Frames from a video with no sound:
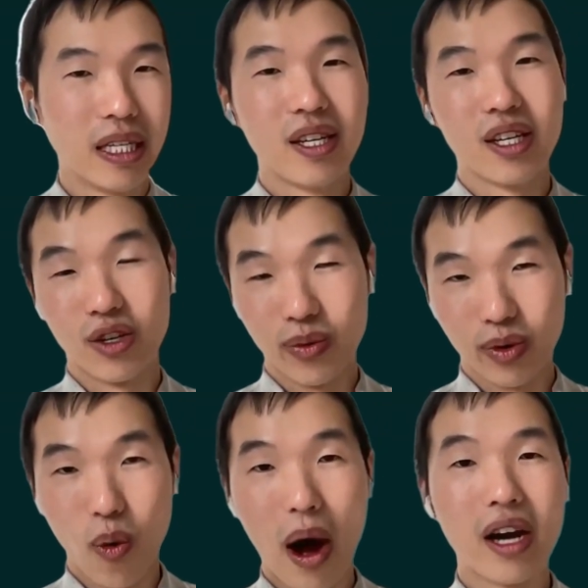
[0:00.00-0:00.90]
your
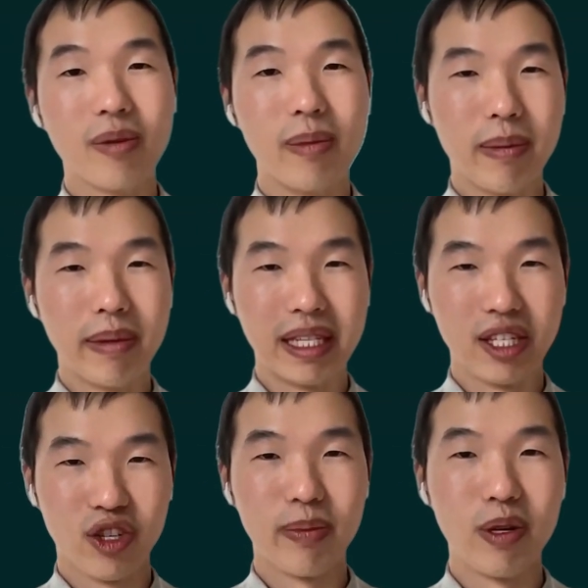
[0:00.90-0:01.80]
required minimum
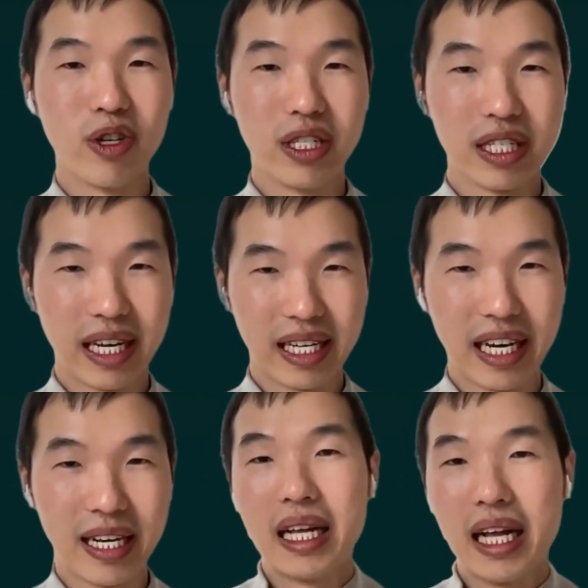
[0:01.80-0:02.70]
distributions kick in.
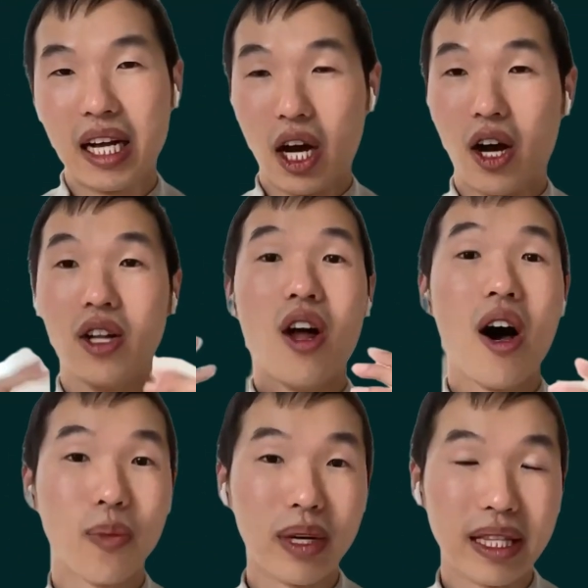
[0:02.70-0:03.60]
Along
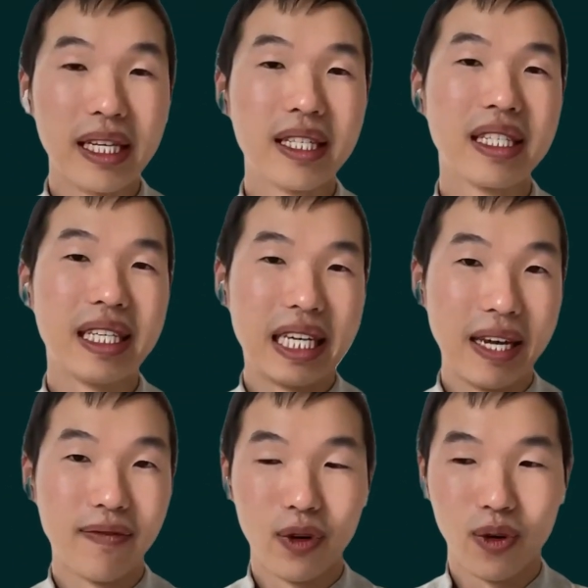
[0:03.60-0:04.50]
with this,
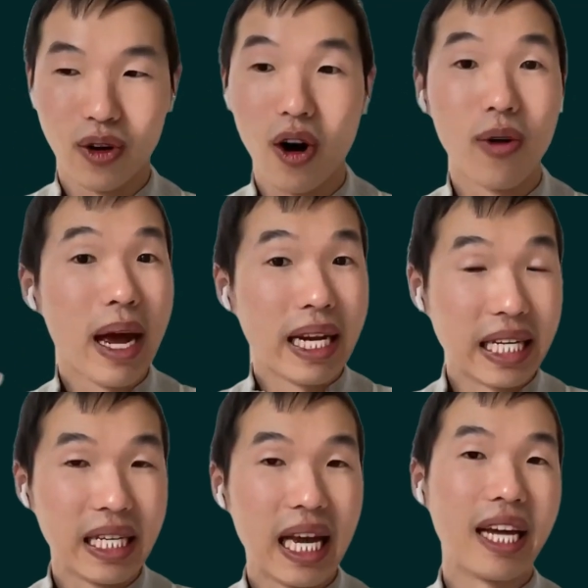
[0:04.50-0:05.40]
if you're already
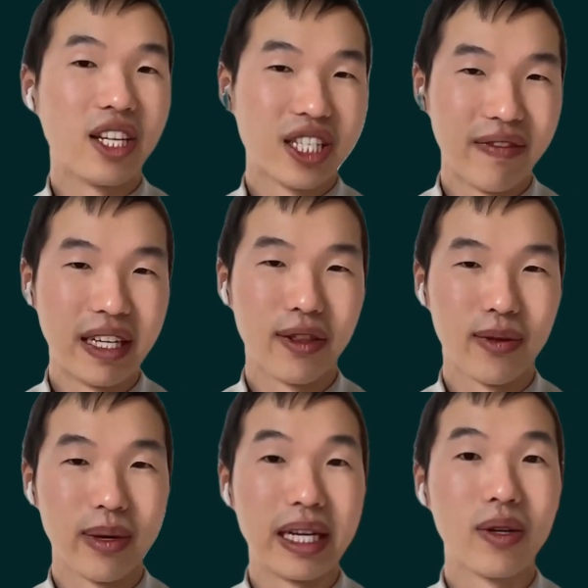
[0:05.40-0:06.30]
age
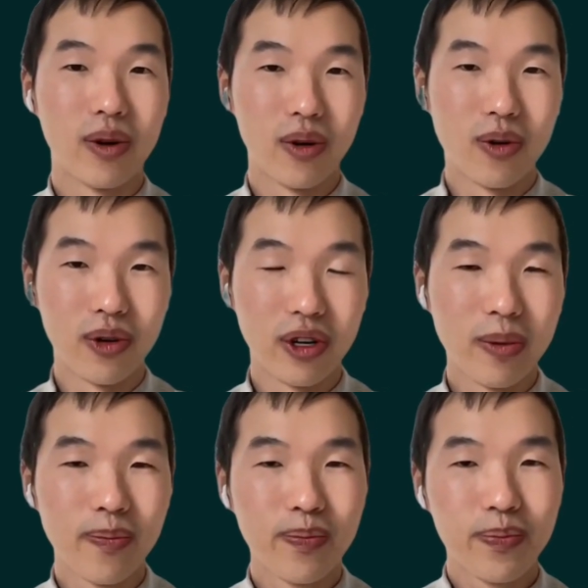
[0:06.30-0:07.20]
73 or older,
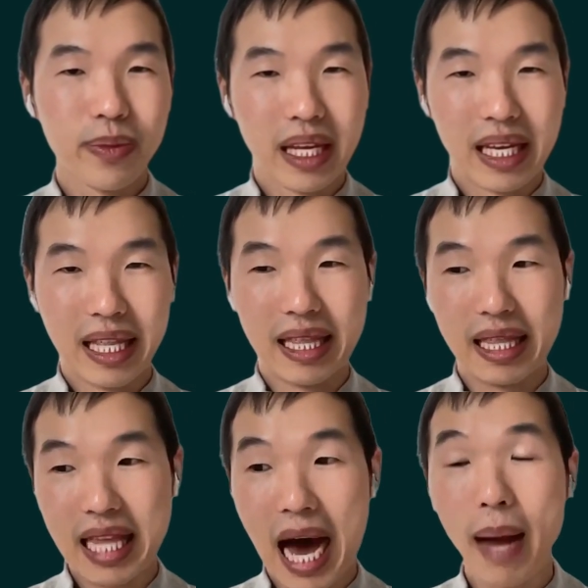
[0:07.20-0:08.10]

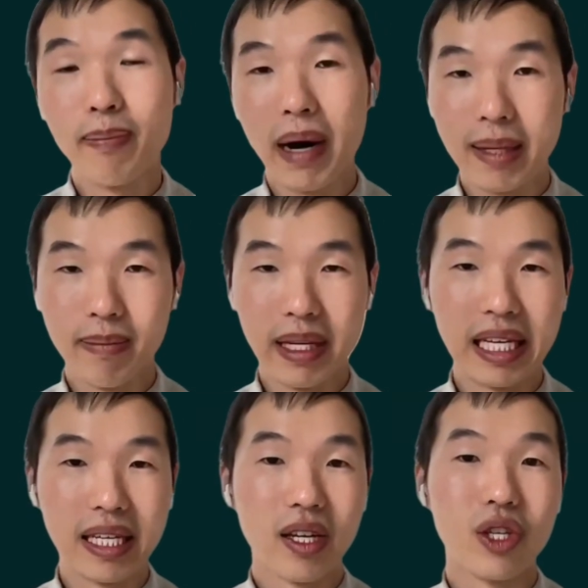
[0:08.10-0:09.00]
that might
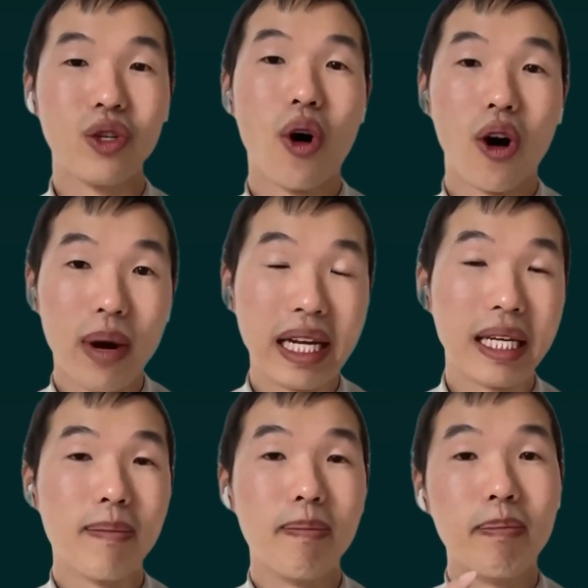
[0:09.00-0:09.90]
mean you already
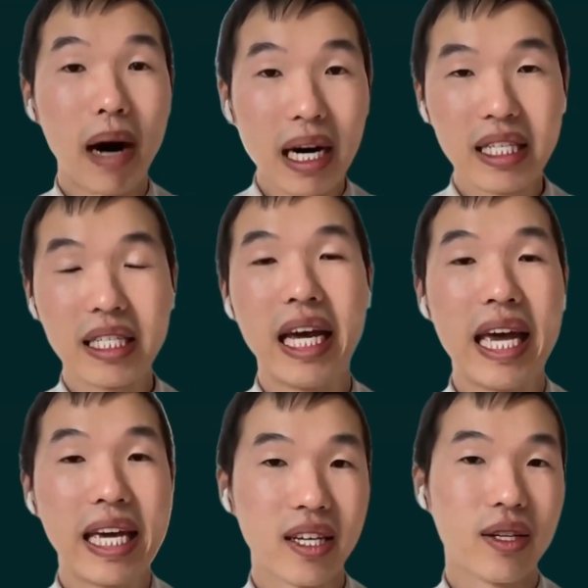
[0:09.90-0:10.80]
must
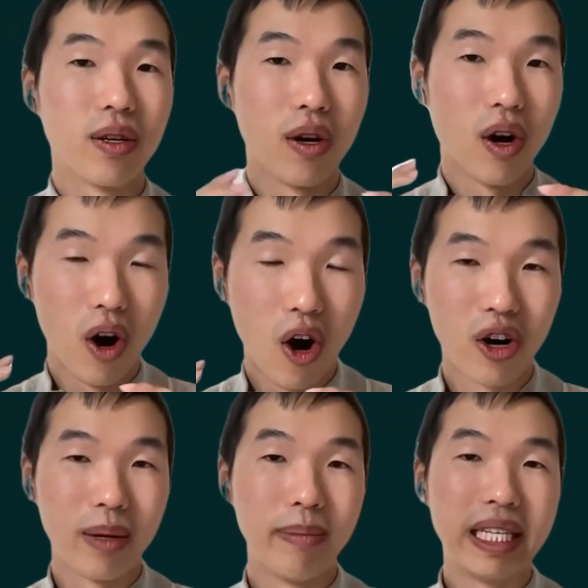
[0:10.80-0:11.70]
take
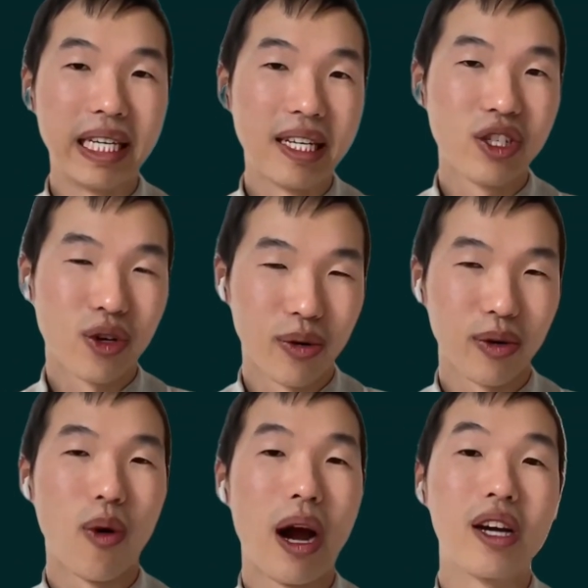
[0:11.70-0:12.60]
RMDs or
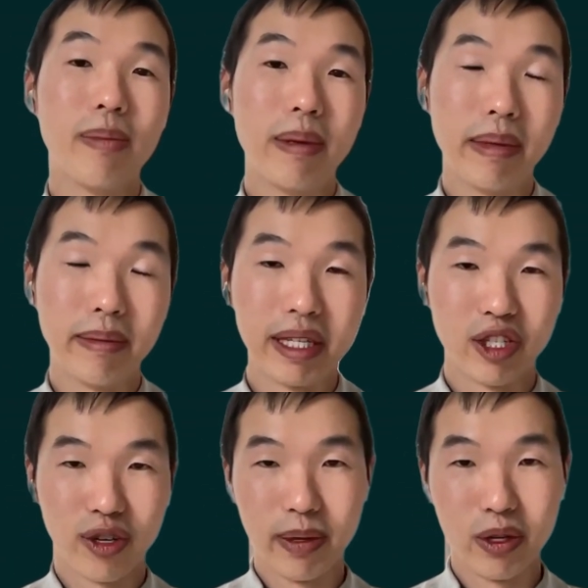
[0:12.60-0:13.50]
required minimum
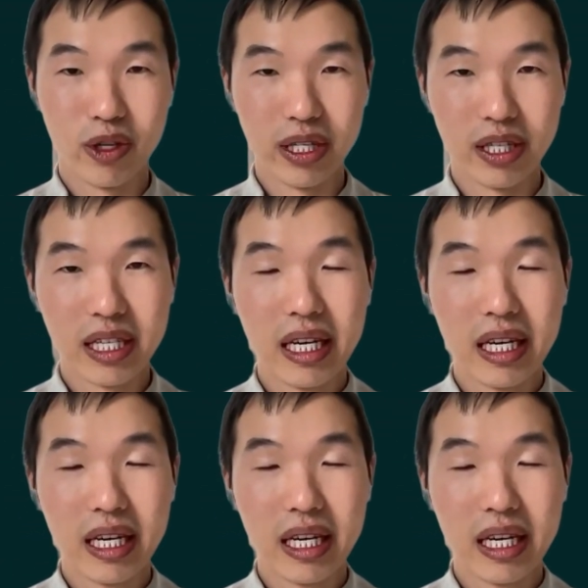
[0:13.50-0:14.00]
distributions.